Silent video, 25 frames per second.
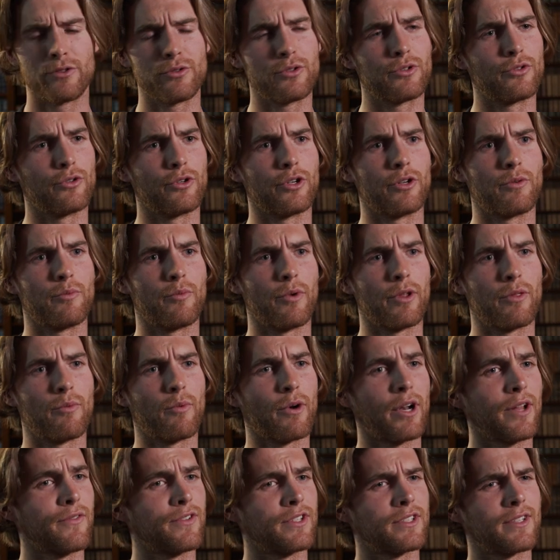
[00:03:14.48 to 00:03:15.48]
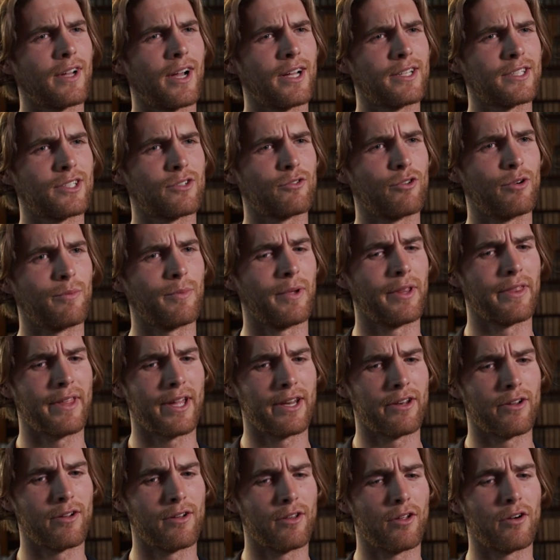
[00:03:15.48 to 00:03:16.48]
do good with whatever science equipment
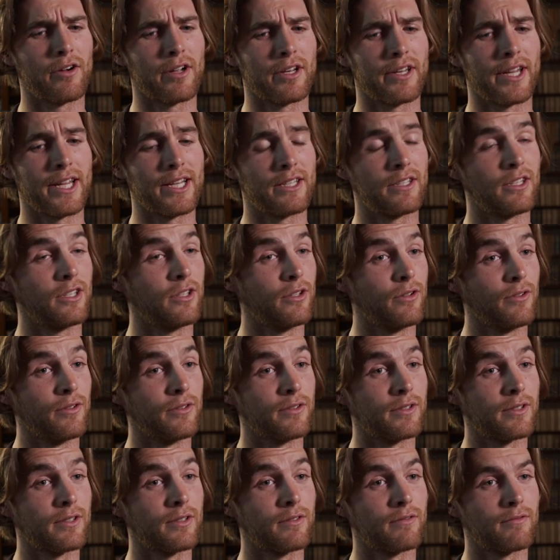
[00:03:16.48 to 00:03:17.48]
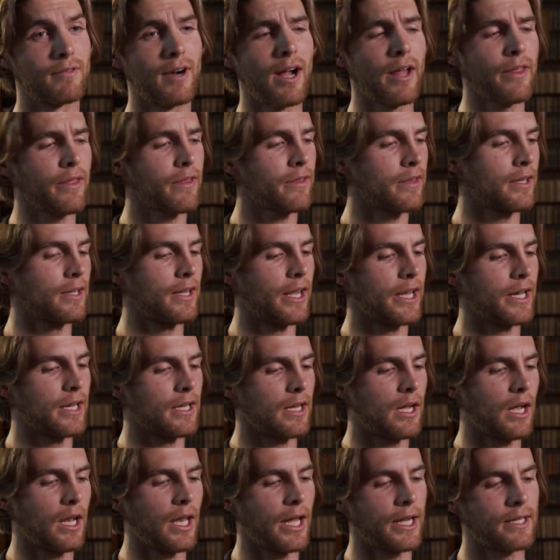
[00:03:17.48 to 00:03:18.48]
they no longer need to use, rather than let
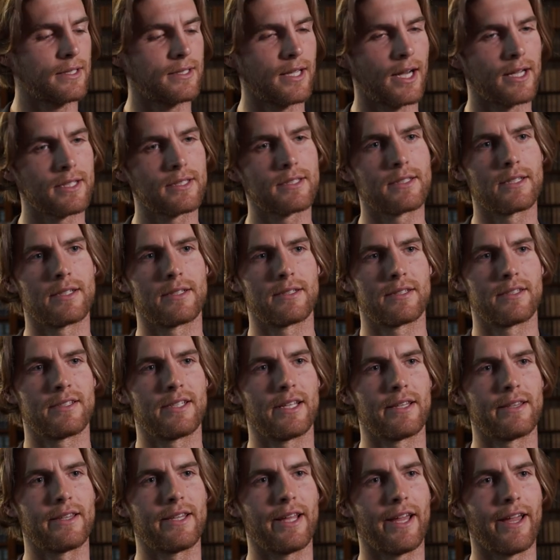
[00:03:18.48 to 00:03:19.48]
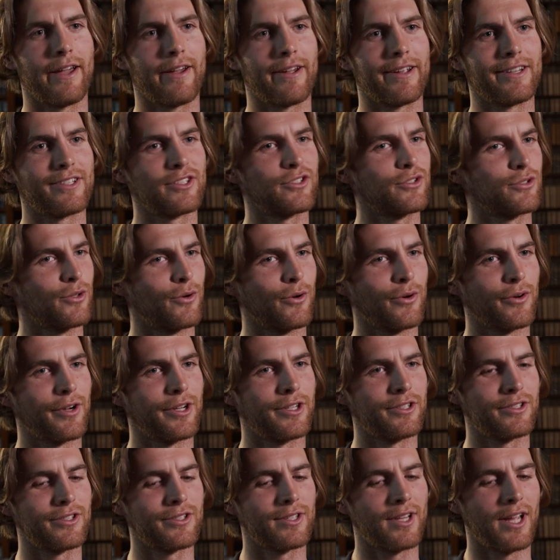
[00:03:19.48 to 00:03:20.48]
it collect dust and sit there in
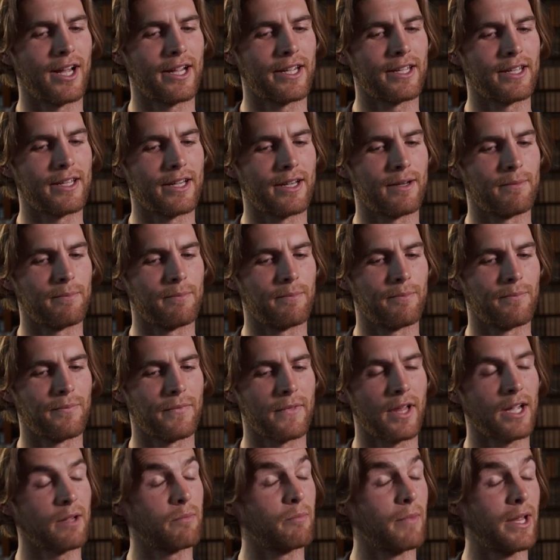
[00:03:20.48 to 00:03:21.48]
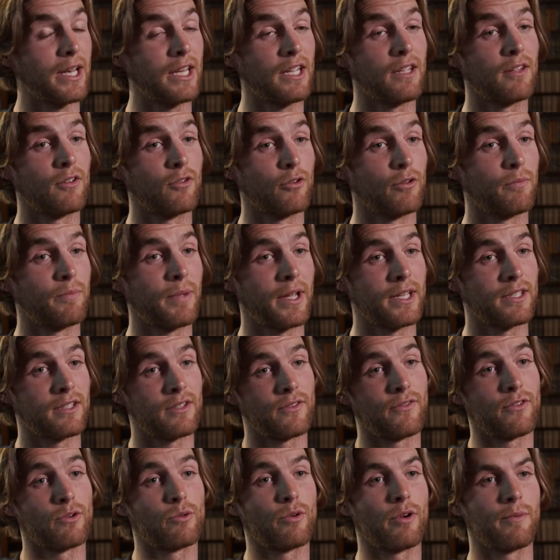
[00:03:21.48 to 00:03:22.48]
storage like many good
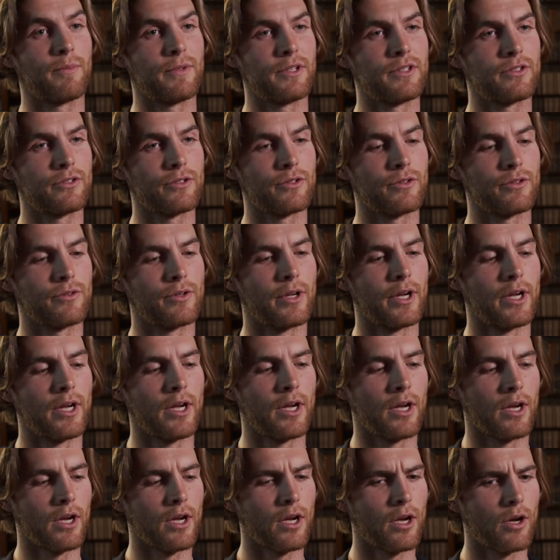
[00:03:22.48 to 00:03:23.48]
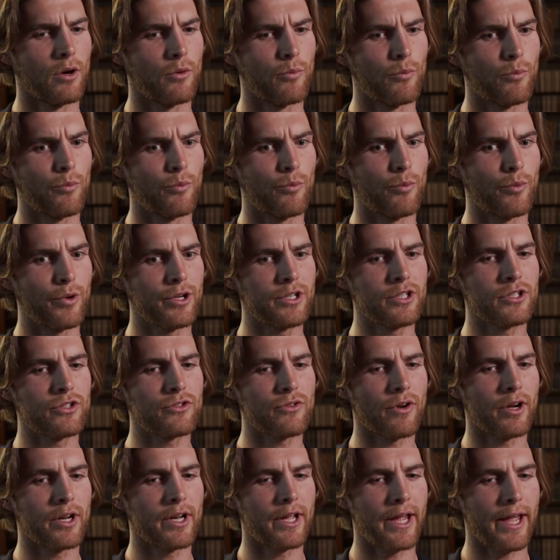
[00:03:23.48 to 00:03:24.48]
pieces of equipment do. We're just
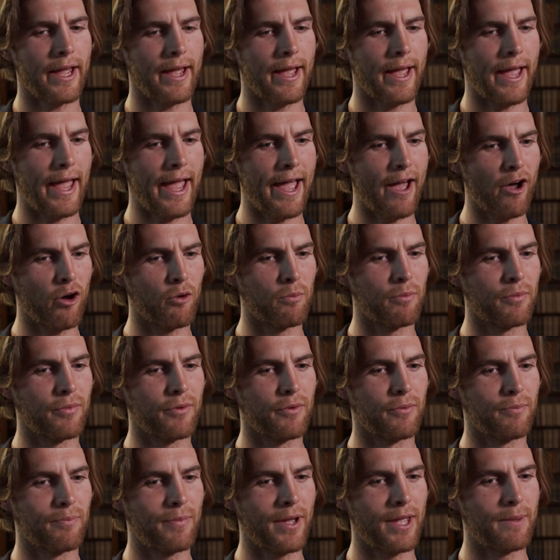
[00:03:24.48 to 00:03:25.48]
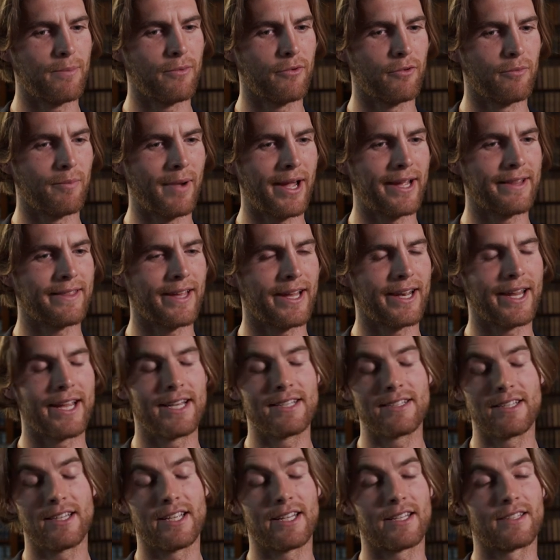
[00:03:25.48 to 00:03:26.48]
trying to help people make that
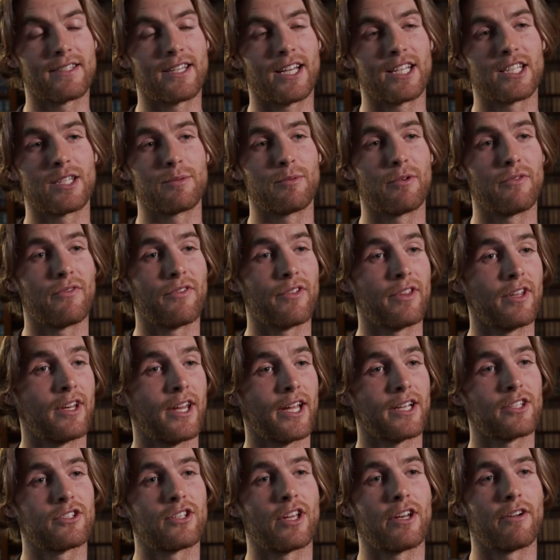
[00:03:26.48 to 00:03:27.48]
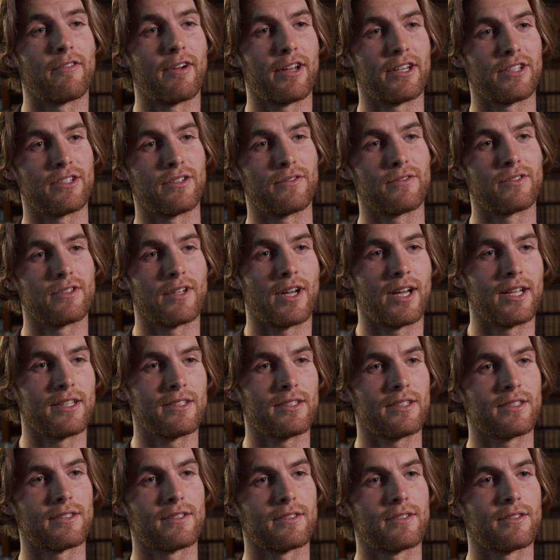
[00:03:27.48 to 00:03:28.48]
easily accessible for the next generation of
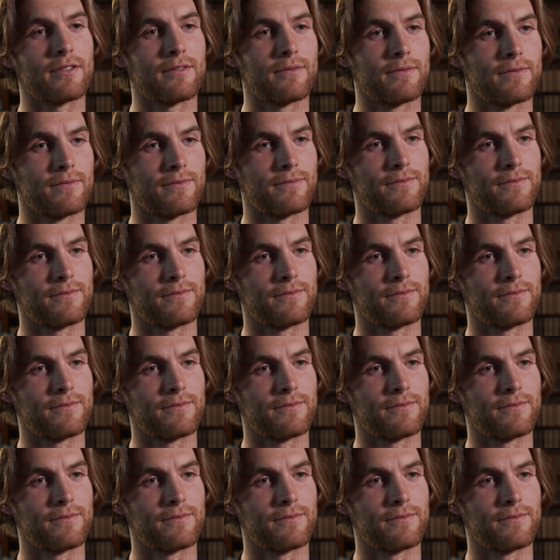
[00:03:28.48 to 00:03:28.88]
scientists.